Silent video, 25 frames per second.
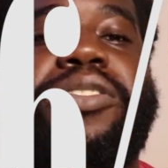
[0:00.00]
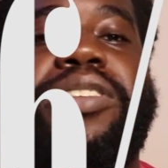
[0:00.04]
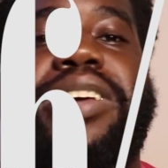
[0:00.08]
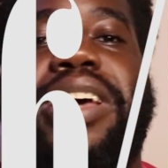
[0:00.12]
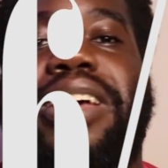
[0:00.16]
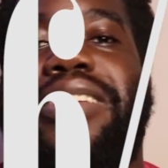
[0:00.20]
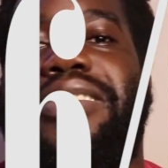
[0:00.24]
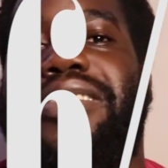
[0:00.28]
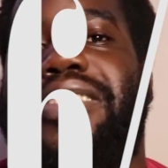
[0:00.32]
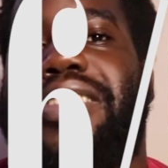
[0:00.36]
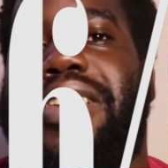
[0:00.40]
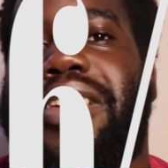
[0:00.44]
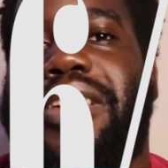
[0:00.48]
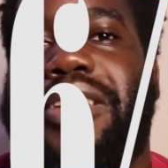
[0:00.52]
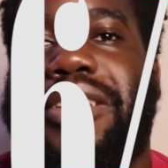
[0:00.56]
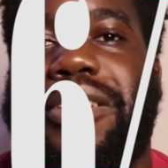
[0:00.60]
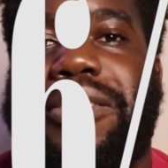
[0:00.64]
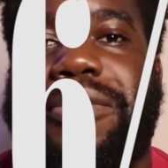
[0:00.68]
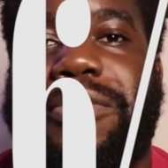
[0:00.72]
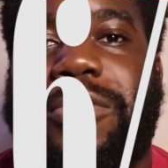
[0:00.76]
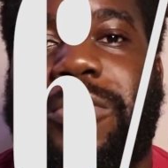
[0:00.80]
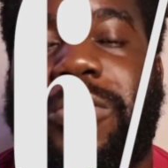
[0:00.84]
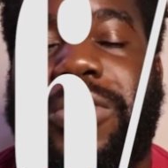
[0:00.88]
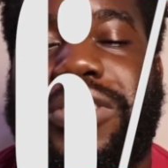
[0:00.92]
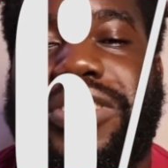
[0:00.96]
you guys think?
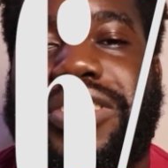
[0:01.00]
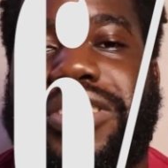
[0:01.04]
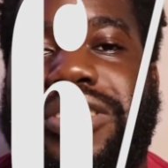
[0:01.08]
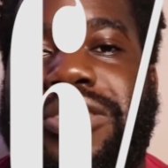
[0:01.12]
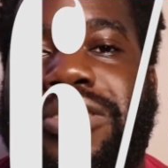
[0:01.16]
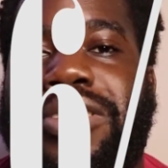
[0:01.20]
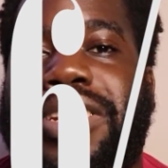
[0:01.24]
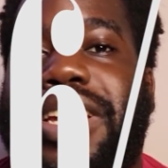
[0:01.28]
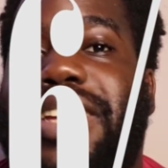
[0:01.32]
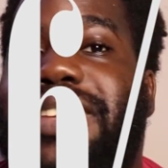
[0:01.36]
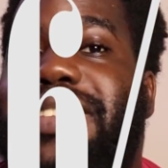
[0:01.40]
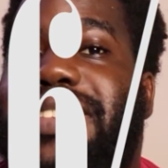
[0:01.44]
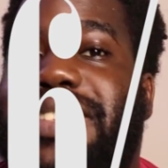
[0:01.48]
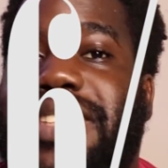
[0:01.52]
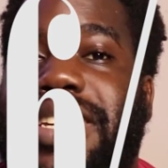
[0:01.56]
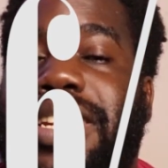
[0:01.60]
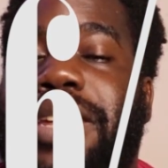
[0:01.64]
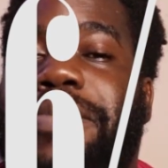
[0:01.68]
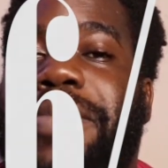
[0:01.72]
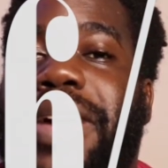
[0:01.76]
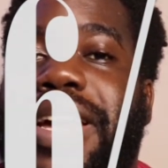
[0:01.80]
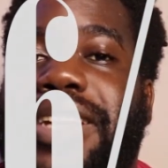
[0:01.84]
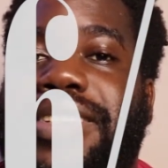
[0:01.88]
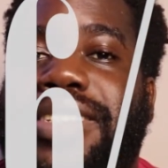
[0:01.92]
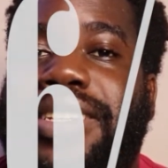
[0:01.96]
Was Dune a
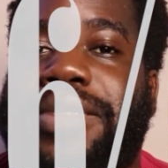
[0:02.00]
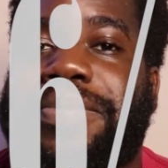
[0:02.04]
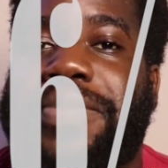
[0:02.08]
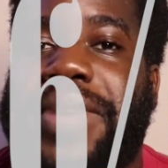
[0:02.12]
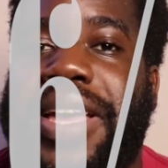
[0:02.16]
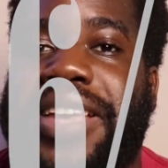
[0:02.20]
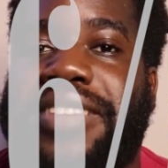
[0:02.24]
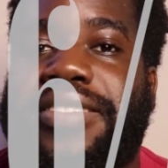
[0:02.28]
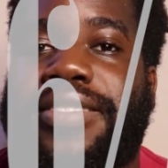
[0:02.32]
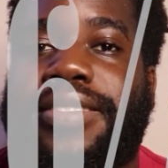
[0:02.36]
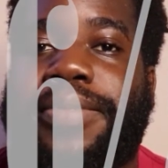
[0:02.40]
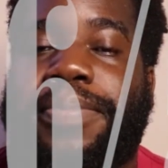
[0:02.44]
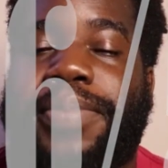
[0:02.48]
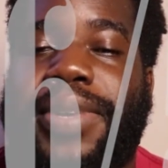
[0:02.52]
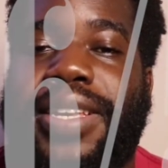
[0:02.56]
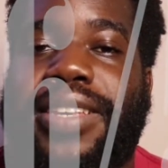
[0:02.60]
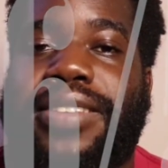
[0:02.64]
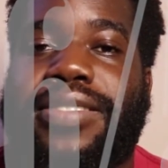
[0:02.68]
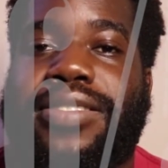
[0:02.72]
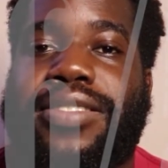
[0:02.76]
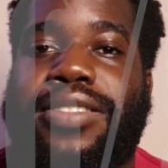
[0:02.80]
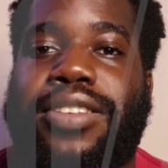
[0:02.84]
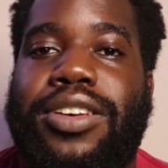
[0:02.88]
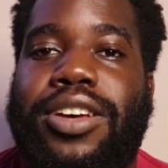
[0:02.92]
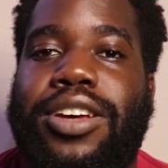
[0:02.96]
cinematic
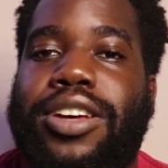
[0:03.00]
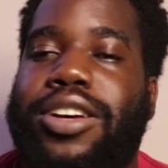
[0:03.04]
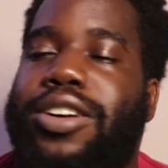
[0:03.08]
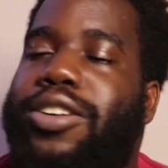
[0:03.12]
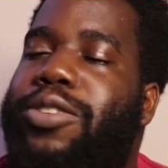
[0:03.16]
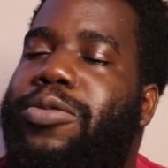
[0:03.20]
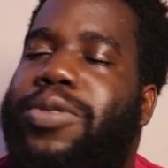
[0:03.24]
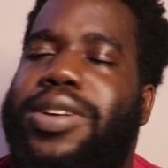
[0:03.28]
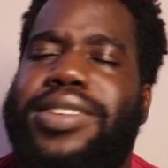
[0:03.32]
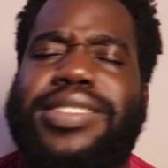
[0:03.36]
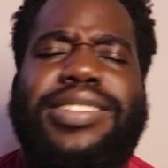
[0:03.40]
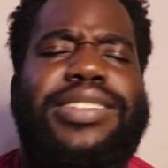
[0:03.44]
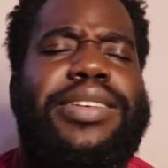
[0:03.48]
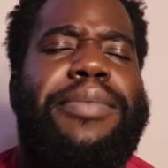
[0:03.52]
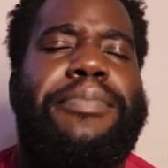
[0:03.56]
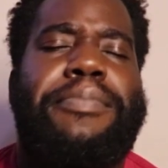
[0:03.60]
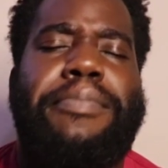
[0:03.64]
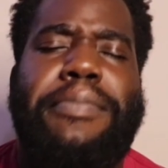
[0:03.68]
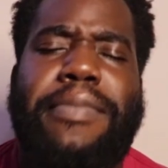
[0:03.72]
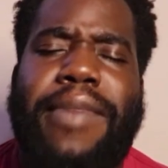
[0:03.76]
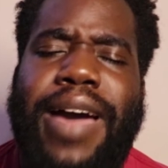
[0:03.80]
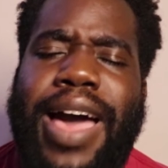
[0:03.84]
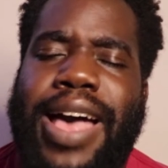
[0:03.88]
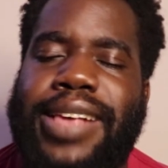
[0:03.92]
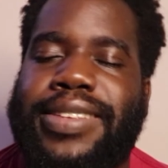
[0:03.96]
masterpiece, or was it a
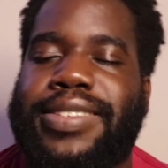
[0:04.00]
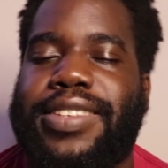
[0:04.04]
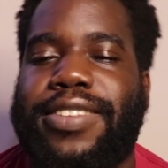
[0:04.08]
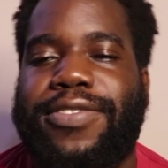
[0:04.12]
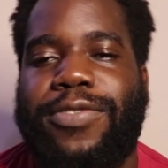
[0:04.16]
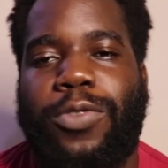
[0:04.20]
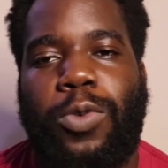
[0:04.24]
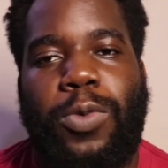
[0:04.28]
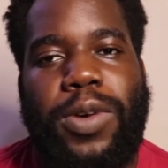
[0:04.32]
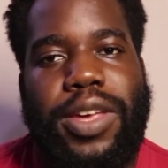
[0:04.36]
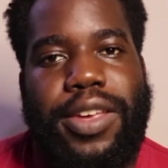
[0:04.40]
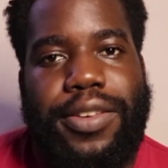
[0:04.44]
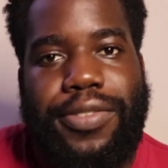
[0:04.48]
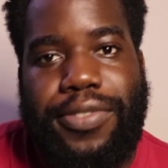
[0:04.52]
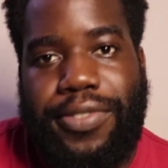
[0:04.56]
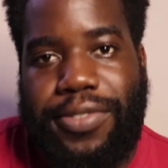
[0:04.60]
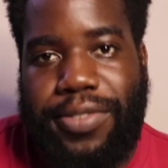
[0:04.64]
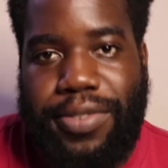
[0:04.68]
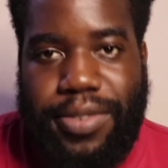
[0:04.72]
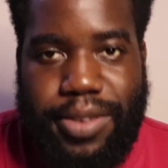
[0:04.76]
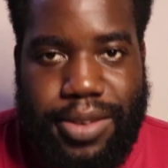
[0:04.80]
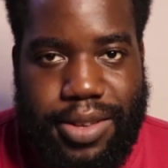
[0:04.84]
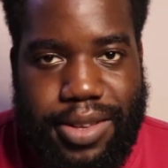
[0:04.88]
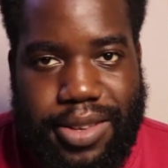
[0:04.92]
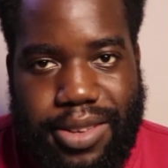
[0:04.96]
massive
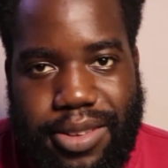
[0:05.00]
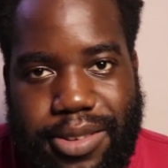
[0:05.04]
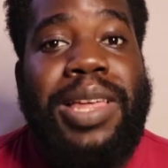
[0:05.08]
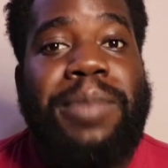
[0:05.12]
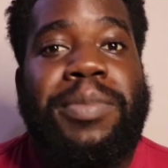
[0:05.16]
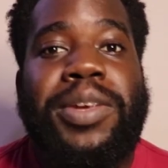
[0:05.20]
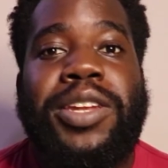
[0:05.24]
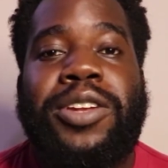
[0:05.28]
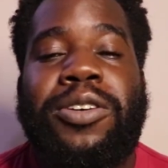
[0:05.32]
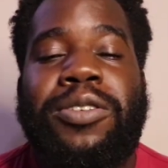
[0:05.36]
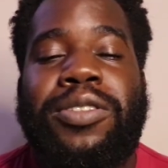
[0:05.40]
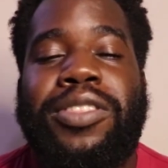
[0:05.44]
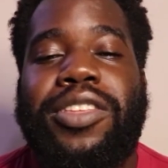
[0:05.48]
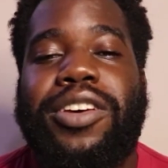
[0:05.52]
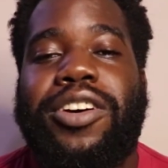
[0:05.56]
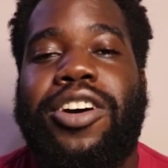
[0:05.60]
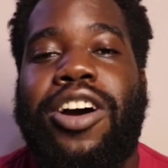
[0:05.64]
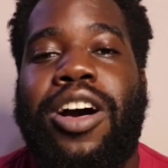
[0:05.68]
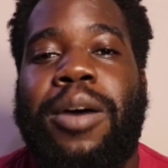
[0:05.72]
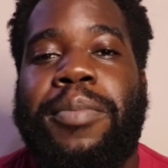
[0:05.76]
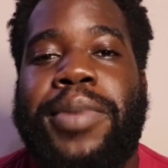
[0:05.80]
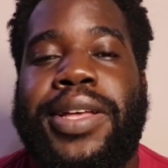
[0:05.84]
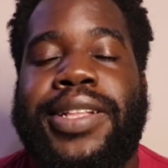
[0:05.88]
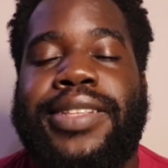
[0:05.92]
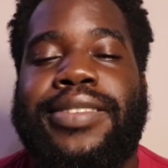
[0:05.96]
whiff? Let me know in the
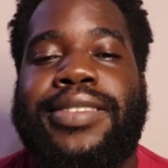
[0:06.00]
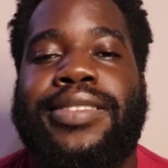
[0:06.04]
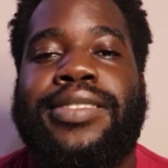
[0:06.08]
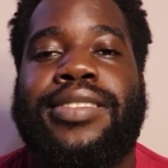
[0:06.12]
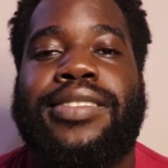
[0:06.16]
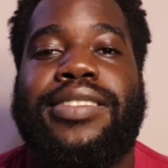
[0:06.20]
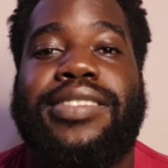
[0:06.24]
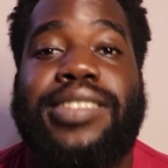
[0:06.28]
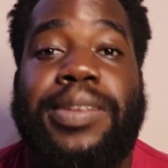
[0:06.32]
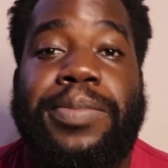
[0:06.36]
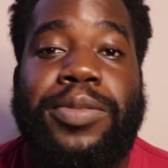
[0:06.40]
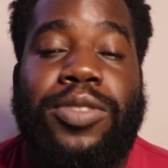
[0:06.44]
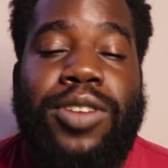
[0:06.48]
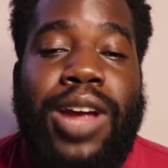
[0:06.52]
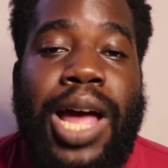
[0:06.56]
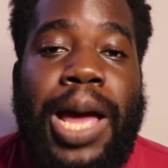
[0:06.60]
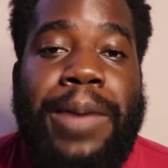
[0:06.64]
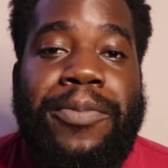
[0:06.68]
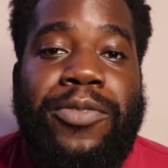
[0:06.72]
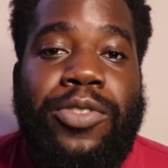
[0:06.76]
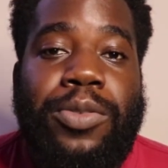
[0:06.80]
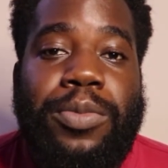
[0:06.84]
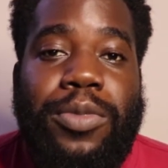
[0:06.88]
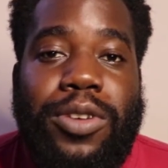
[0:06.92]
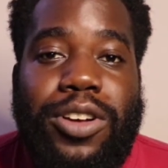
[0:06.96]
comments,
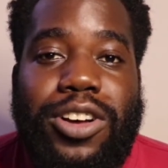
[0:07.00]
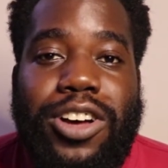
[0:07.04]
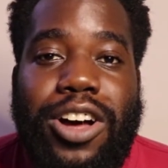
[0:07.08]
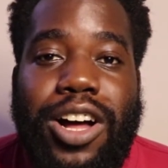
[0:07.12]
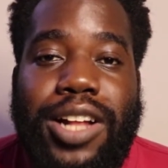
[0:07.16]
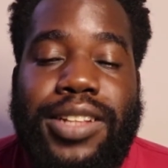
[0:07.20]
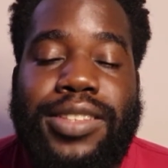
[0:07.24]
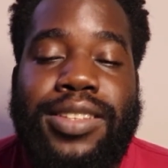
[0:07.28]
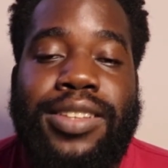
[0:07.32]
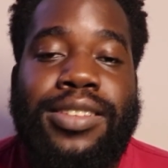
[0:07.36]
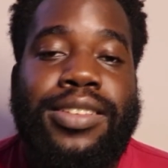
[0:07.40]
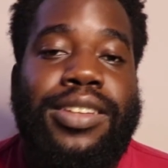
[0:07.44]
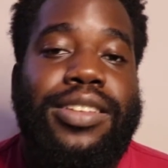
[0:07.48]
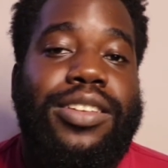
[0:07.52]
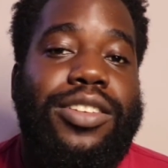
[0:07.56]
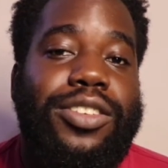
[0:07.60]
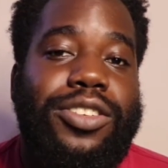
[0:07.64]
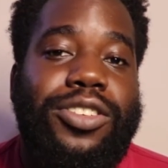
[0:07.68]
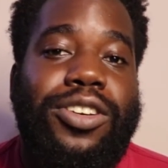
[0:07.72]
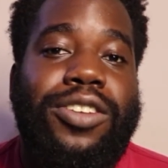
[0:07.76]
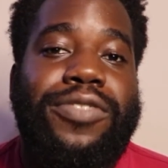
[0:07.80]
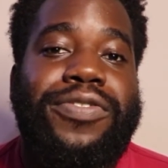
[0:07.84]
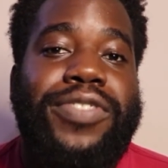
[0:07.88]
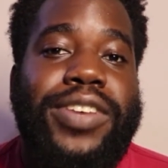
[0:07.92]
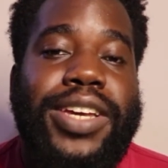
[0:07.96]
subscribe for more content,
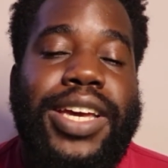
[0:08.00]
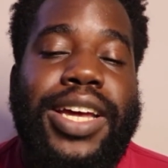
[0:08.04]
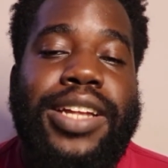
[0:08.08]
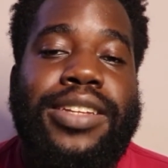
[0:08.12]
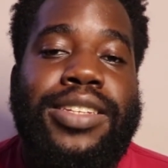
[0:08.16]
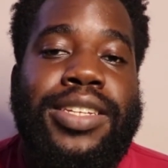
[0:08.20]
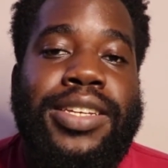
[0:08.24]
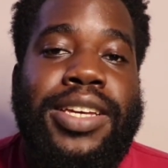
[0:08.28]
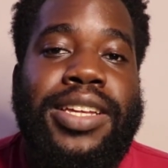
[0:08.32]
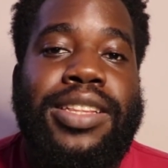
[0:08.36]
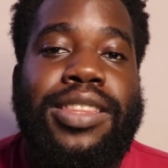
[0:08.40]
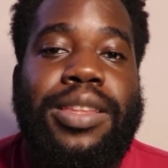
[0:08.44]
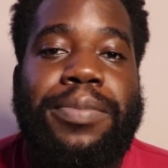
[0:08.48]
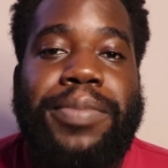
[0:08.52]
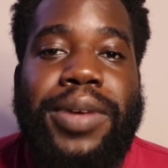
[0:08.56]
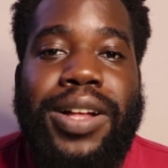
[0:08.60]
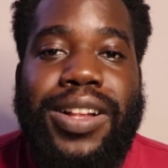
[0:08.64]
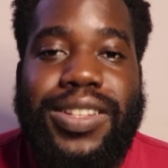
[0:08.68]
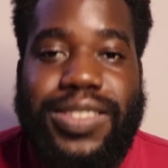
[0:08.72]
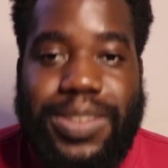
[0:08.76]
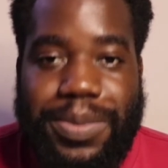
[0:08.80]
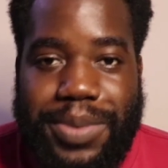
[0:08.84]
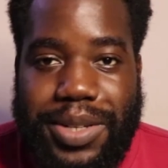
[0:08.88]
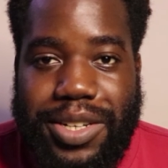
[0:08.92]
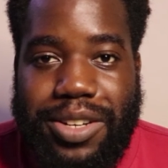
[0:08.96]
and don't forget to hit the
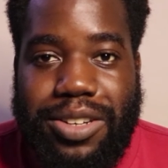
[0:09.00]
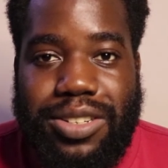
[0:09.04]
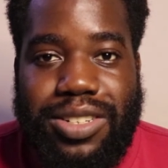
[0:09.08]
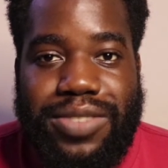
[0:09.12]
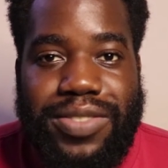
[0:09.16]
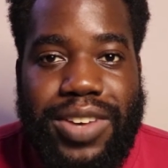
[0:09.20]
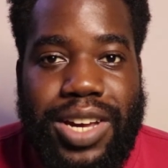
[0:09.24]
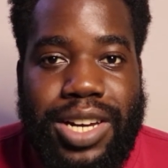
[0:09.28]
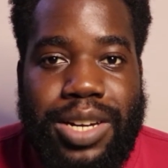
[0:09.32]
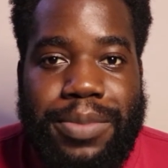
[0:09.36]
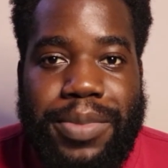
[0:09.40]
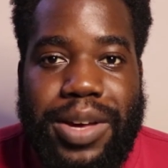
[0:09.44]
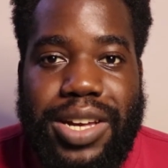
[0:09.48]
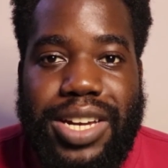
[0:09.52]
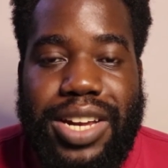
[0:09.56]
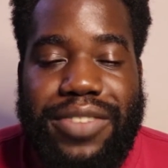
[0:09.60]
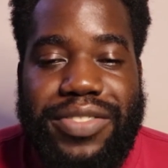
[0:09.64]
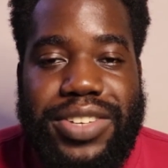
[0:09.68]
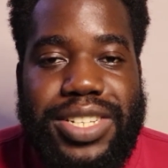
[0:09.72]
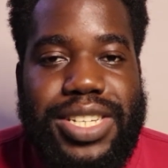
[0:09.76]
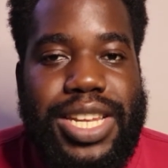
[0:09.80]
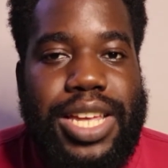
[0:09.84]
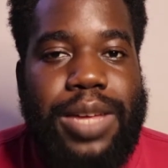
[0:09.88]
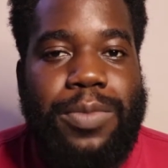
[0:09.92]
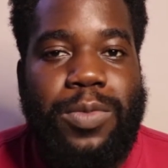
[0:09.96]
bell to be notified about
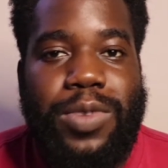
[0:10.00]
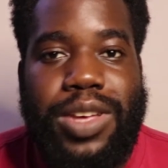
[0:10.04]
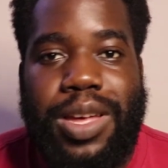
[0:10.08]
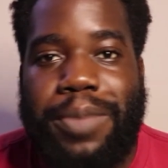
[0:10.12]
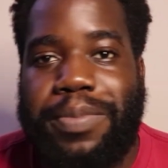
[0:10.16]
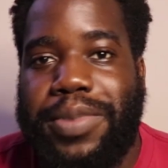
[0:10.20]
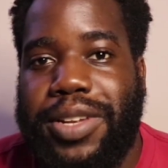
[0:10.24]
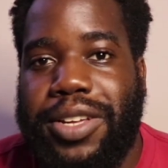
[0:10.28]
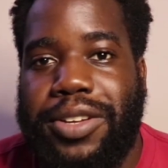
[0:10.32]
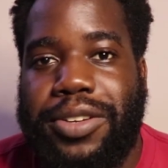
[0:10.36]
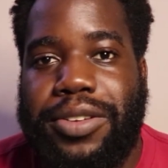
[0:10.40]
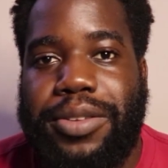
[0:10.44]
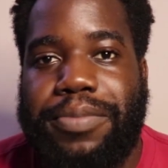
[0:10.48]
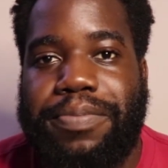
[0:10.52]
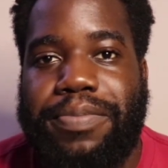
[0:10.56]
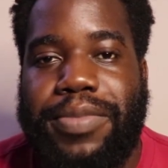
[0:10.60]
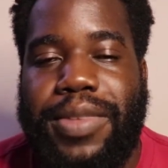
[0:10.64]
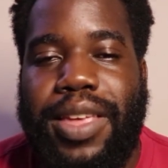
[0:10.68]
every time we upload.